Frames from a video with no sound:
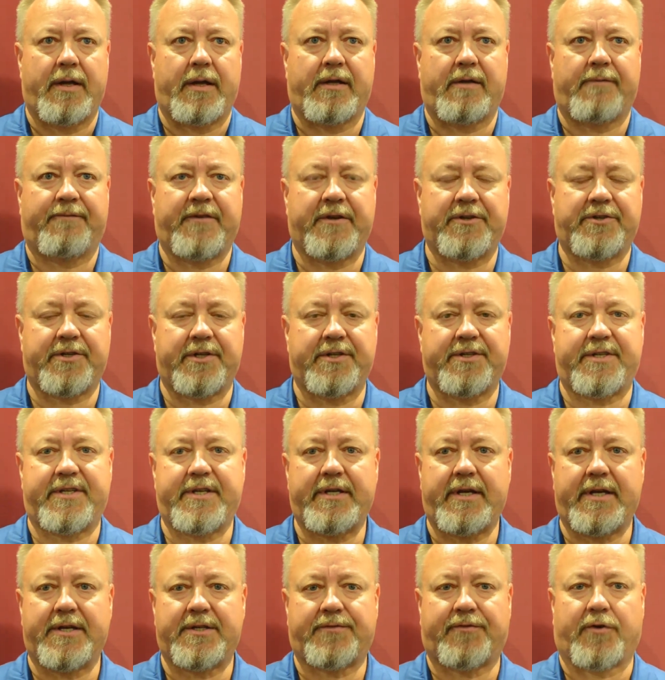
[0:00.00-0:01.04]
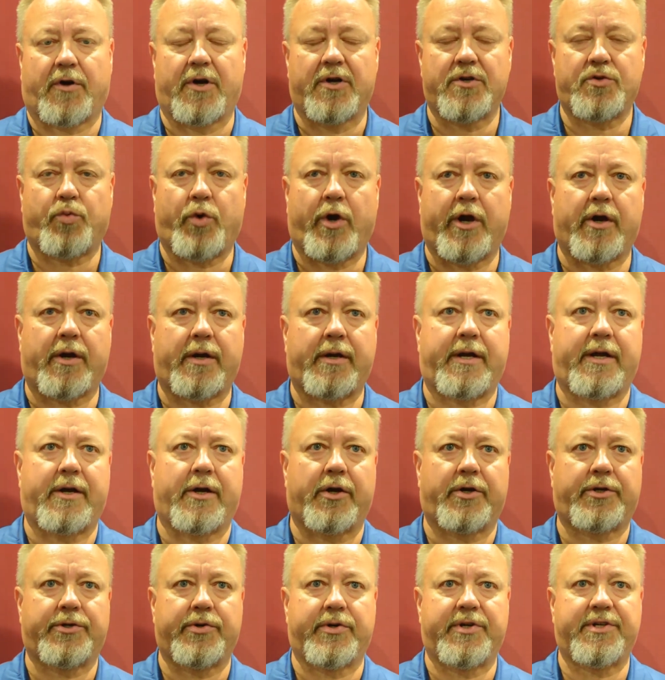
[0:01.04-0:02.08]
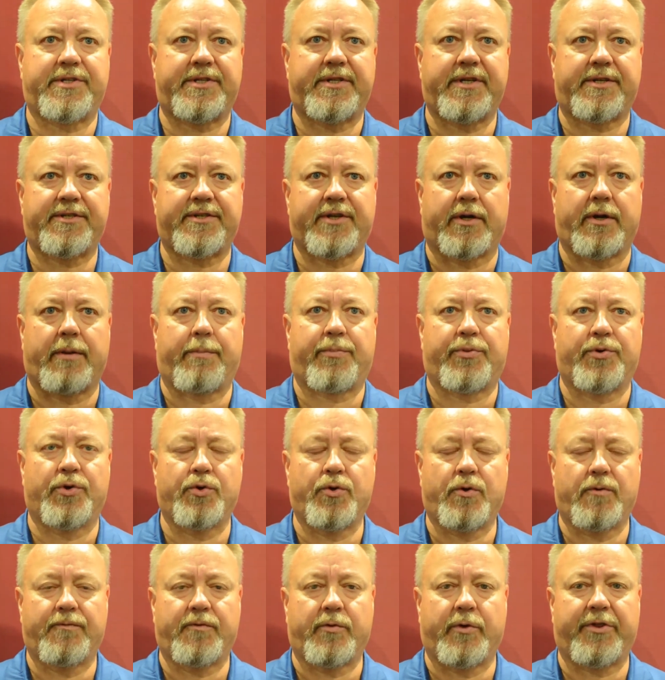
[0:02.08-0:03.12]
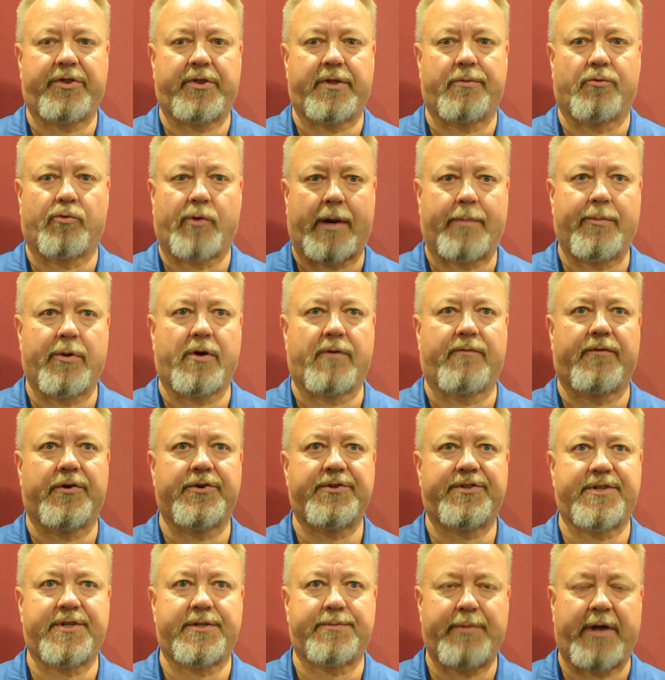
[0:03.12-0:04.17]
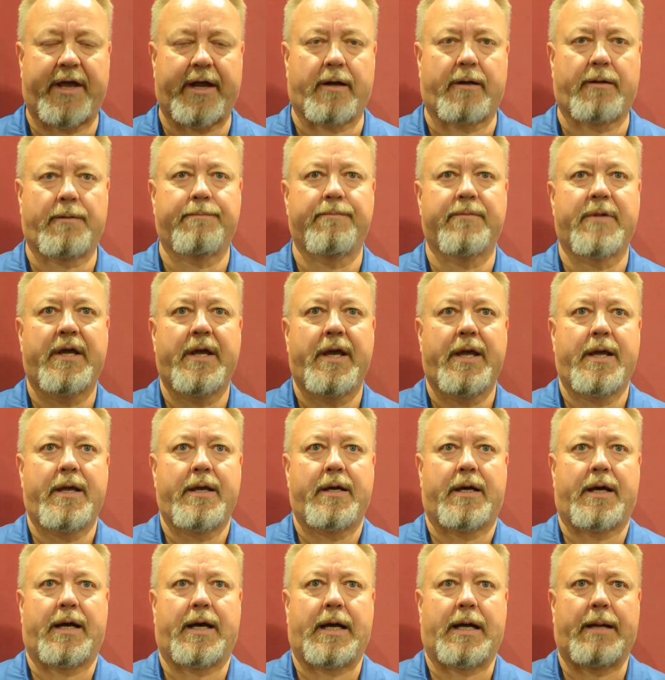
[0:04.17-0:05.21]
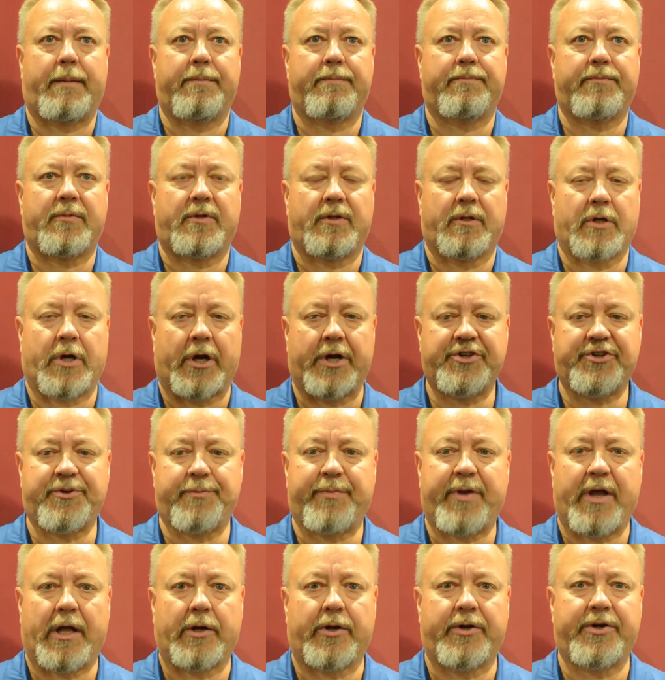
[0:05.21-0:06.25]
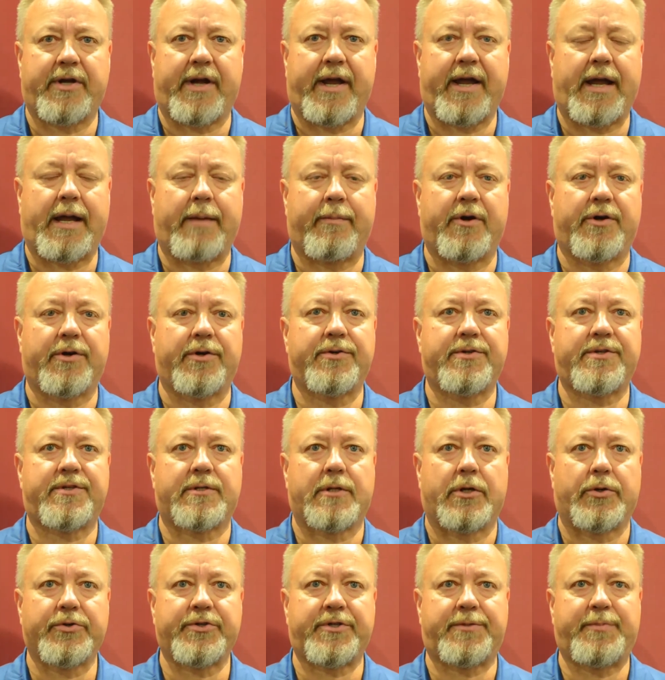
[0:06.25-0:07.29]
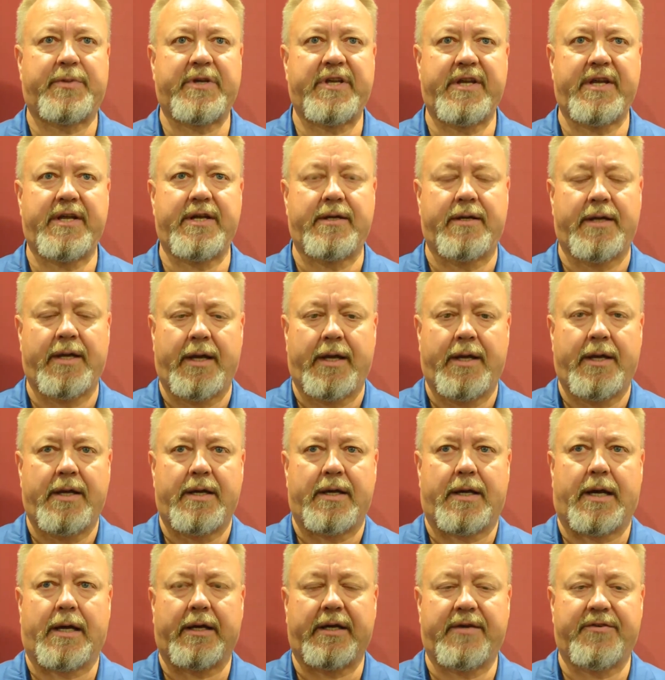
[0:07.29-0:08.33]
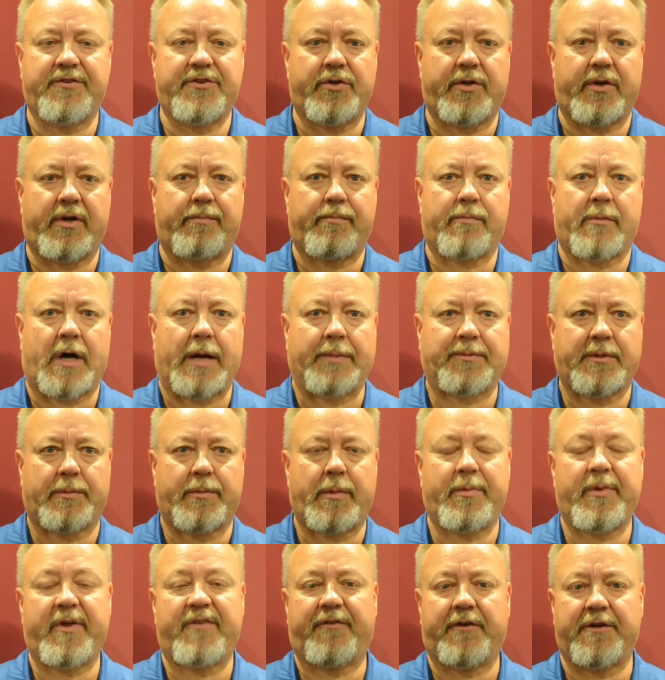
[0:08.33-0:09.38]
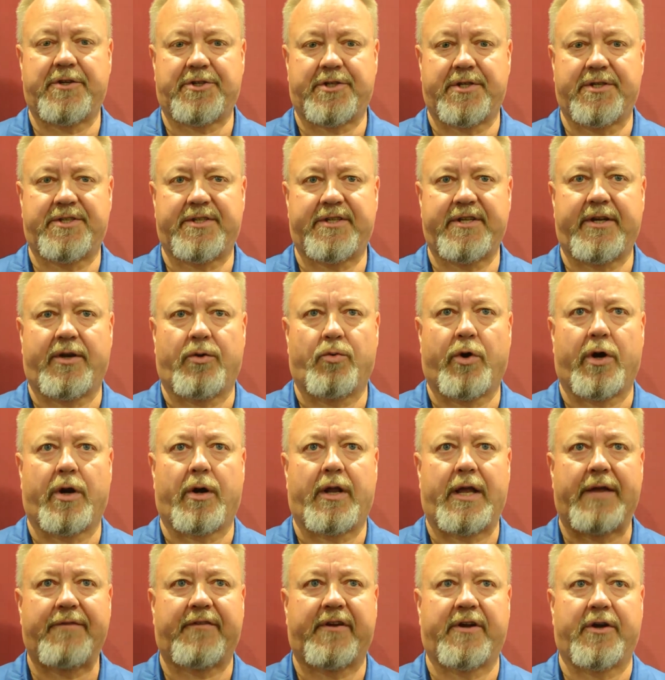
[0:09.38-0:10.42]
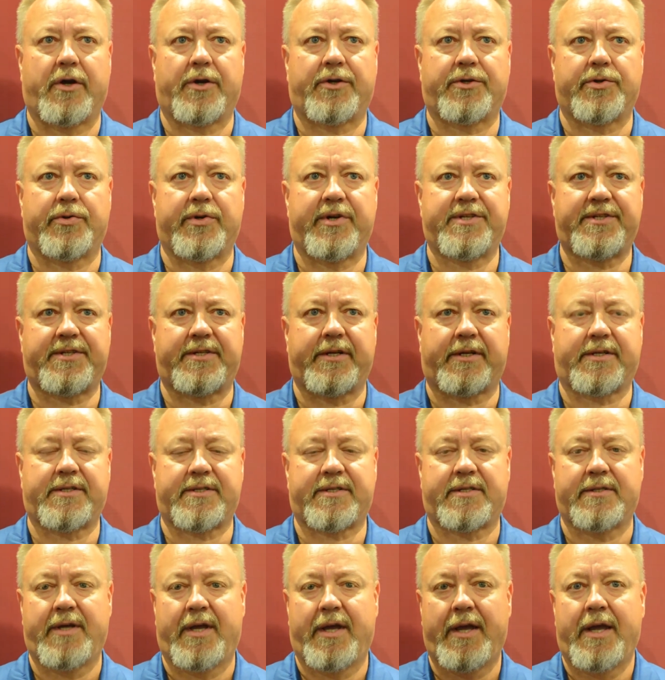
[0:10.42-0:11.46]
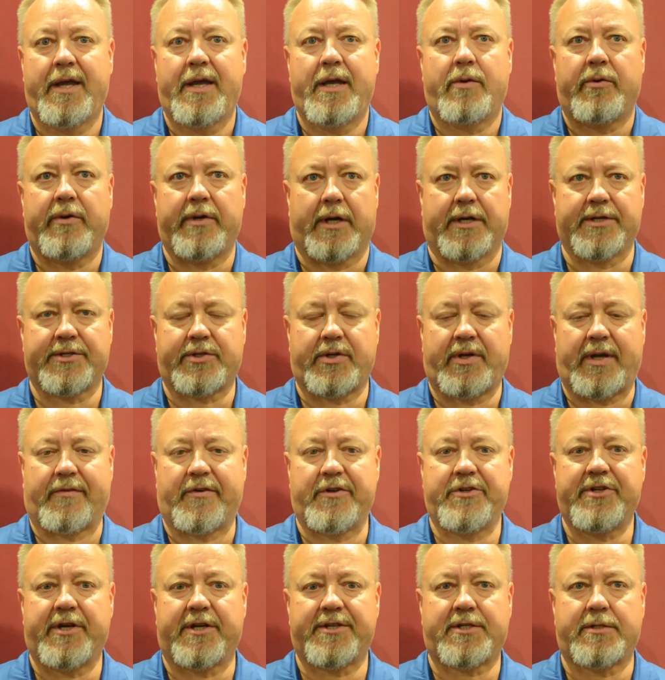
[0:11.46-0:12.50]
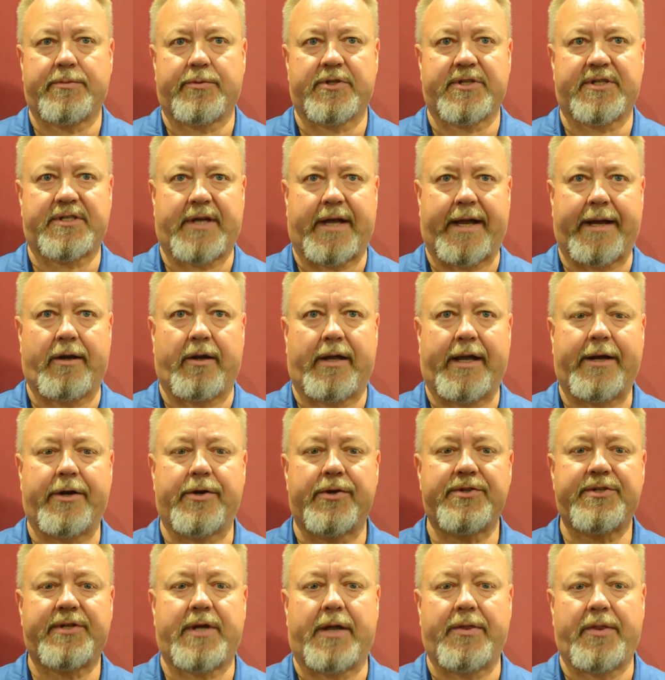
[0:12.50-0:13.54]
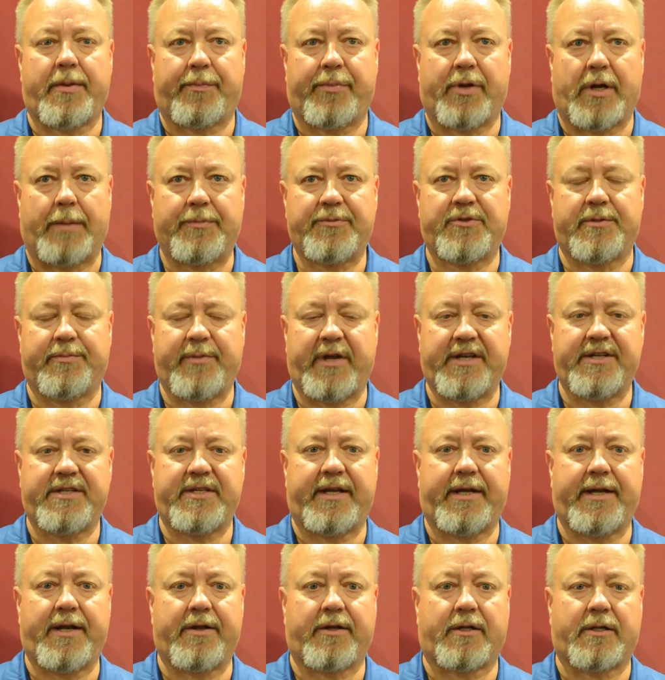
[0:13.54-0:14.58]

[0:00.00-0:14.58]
efficiency as far as wear characteristics are improved with the rubber versus metal. Large impeller diameters, low speed, gives you optimum efficiency and wear life characteristics. We also have adjustable side liners on the pump to maintain the